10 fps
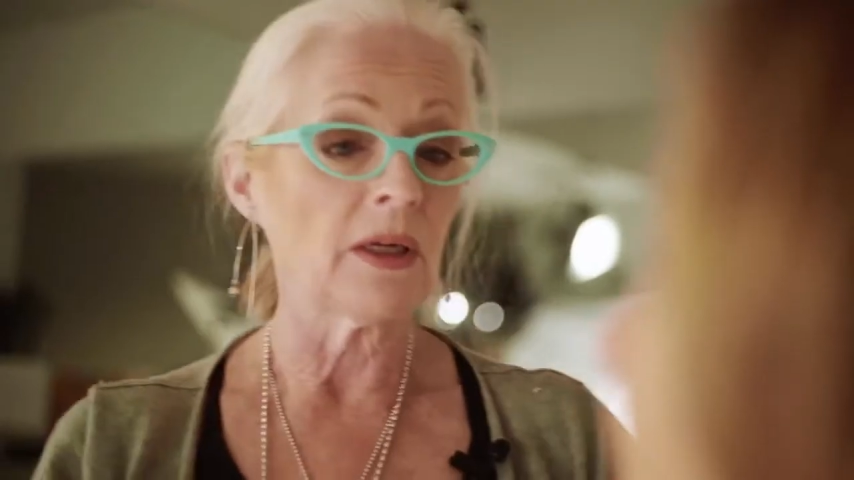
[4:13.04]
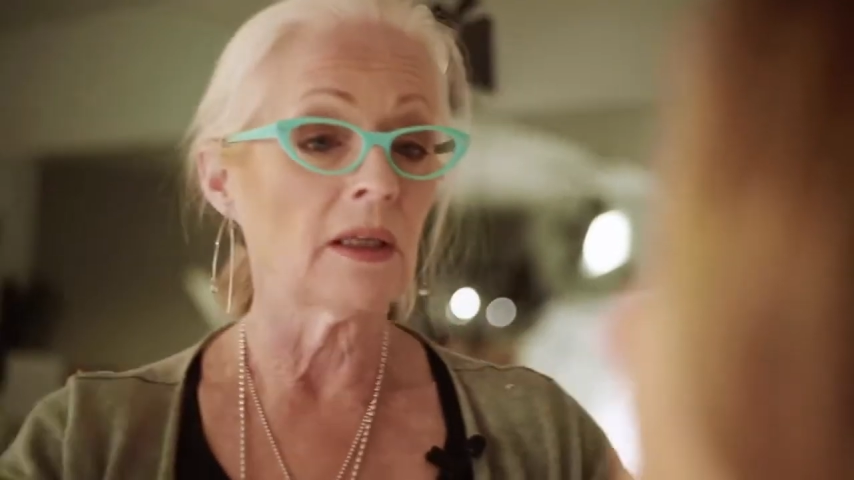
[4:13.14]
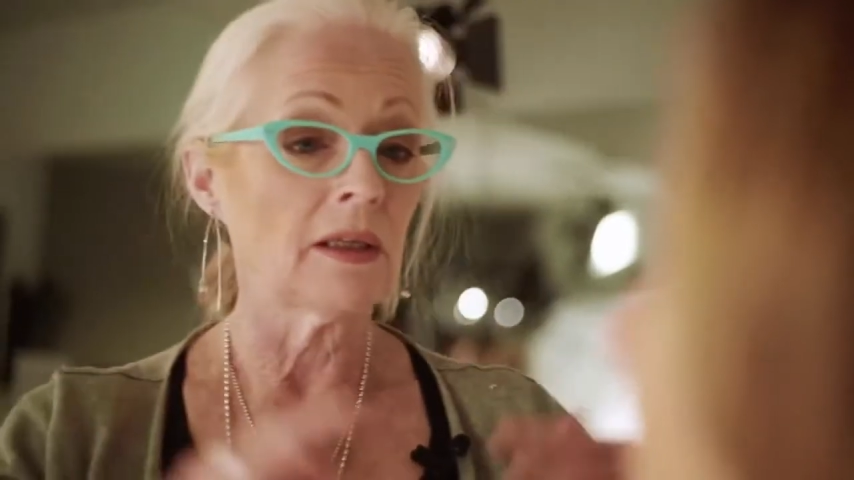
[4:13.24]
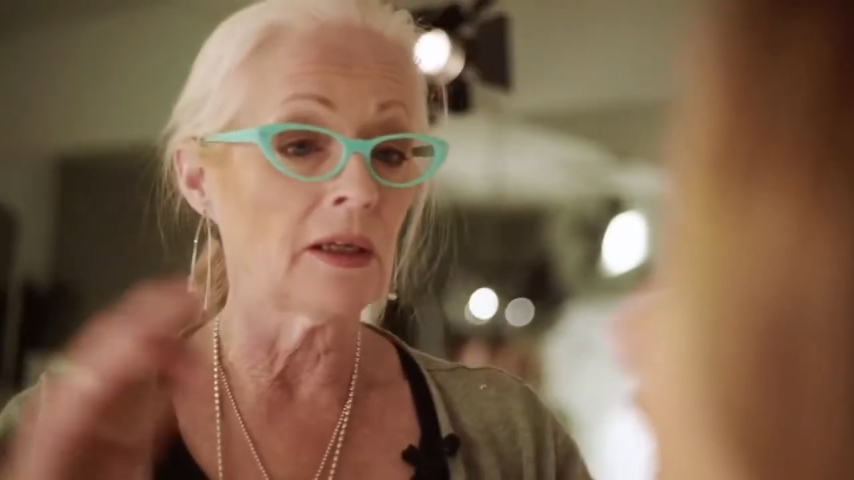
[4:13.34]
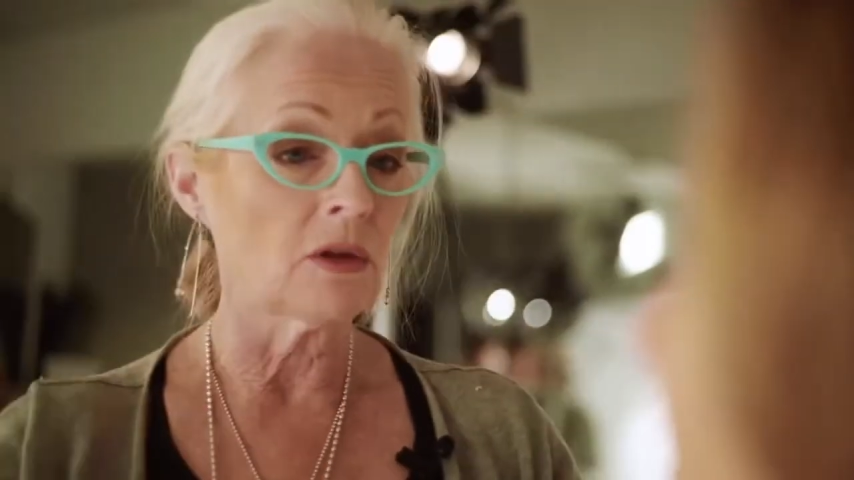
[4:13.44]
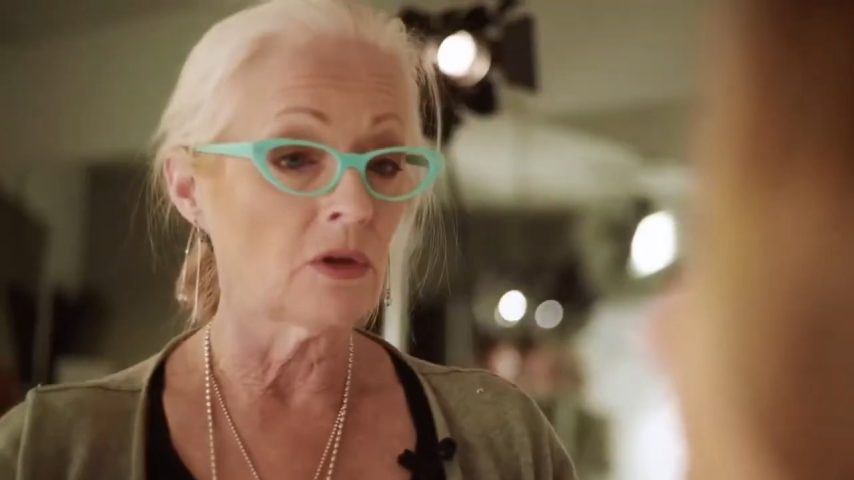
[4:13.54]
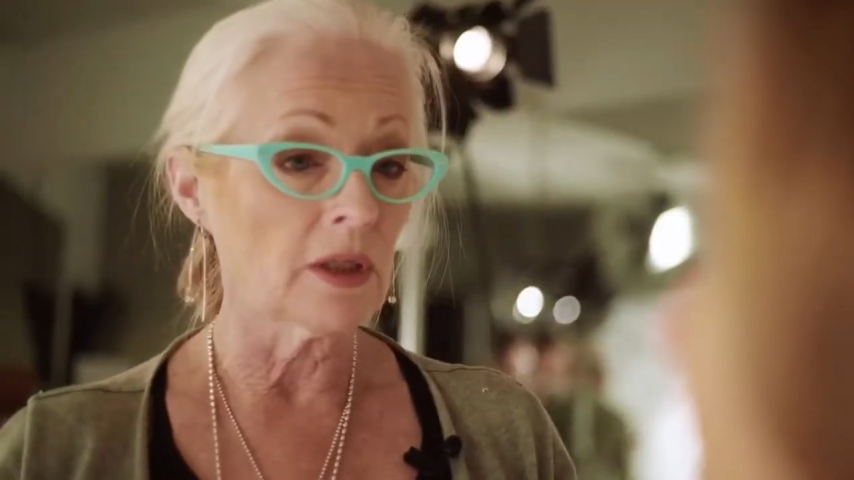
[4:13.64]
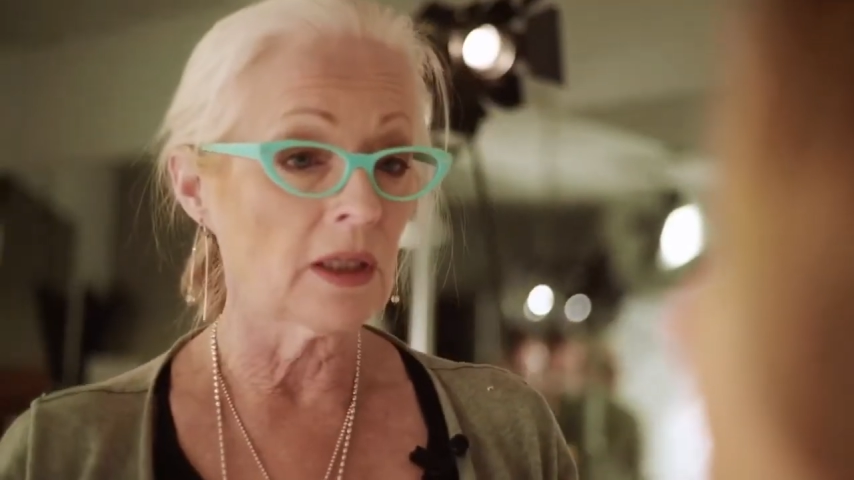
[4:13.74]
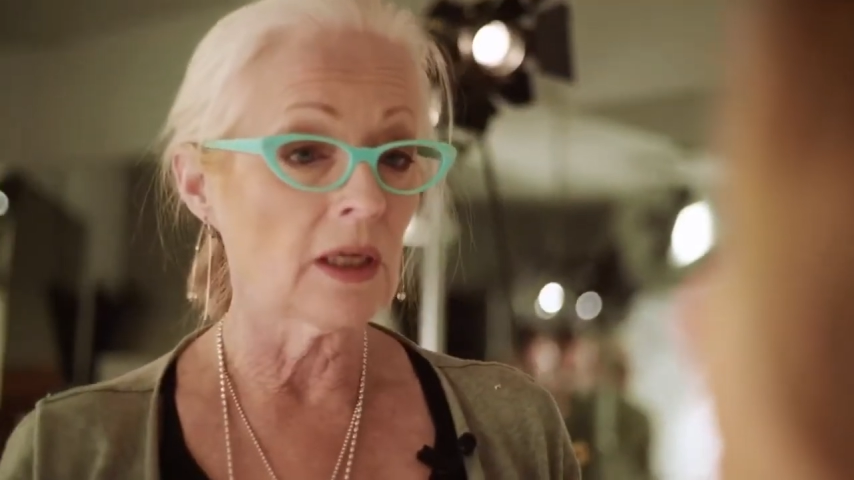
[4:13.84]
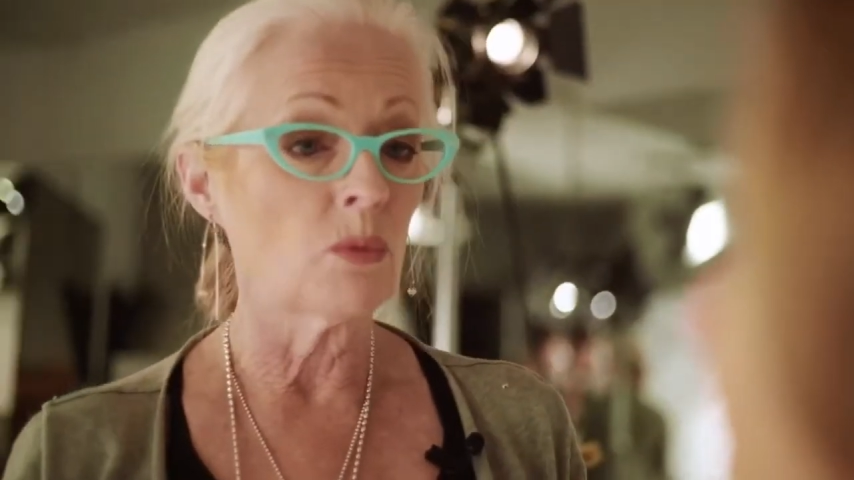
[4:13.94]
and I like
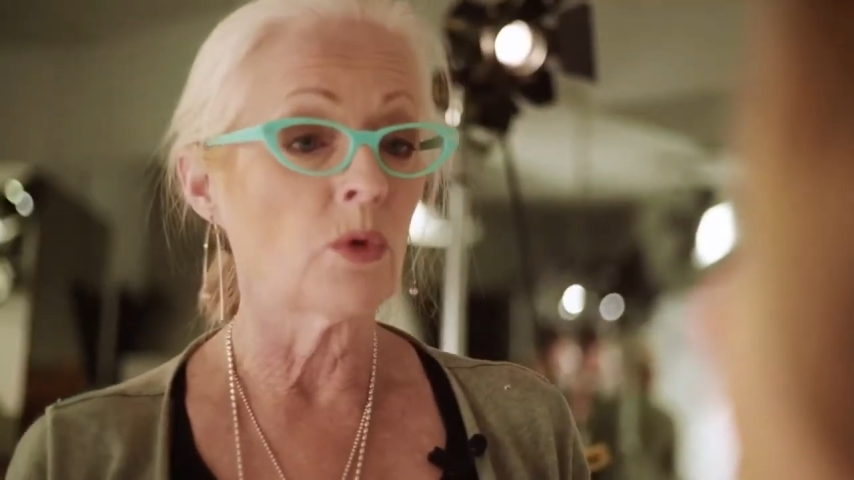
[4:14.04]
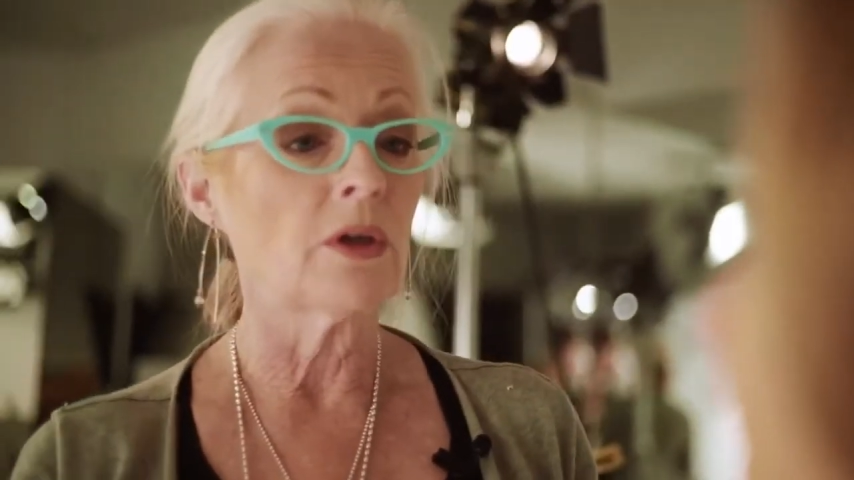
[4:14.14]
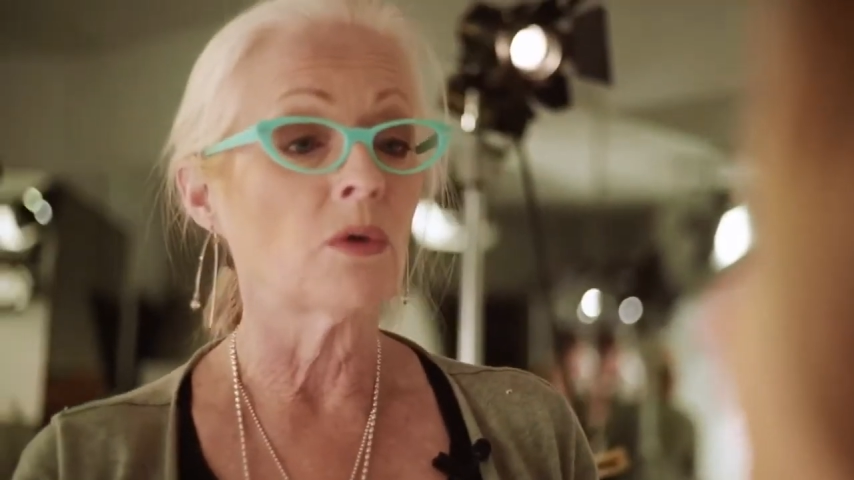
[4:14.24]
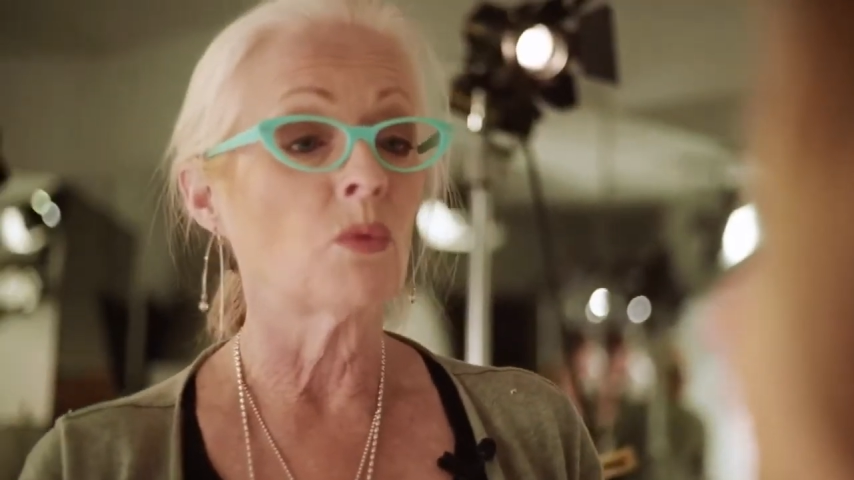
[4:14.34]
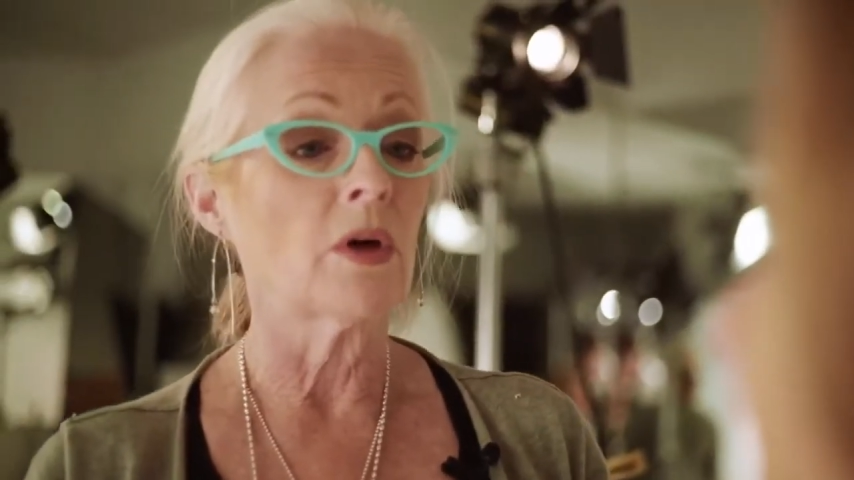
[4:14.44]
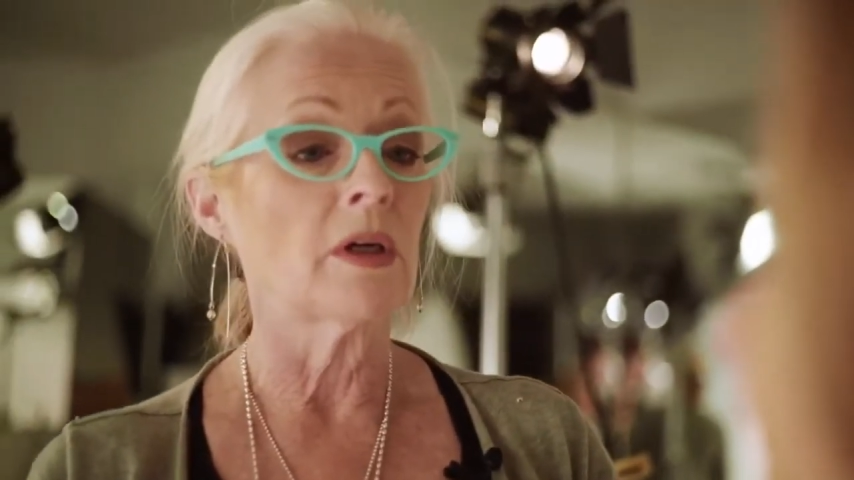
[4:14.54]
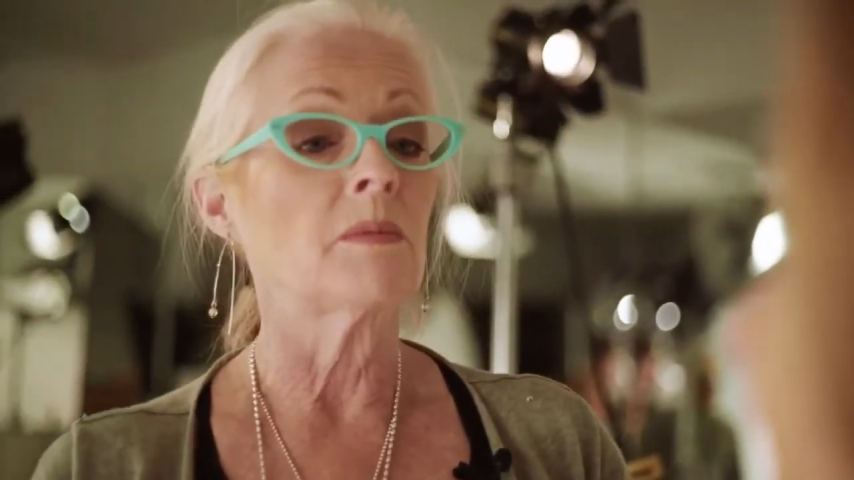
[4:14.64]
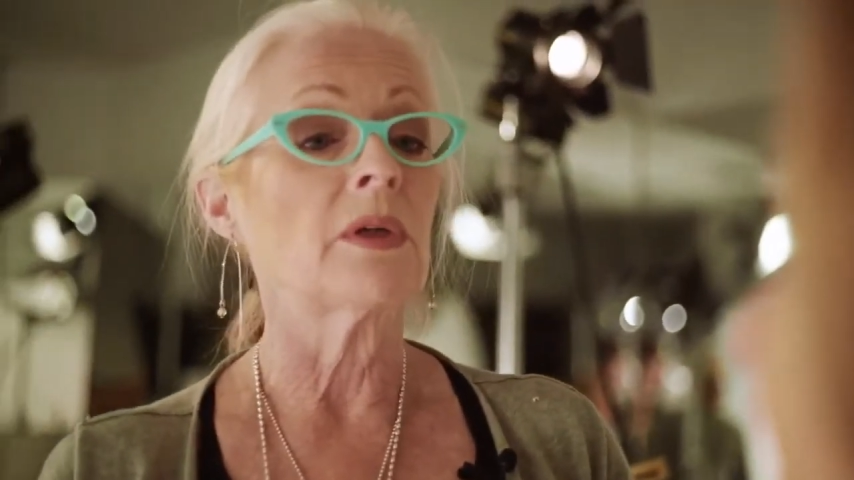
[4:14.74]
looking at what you're wearing,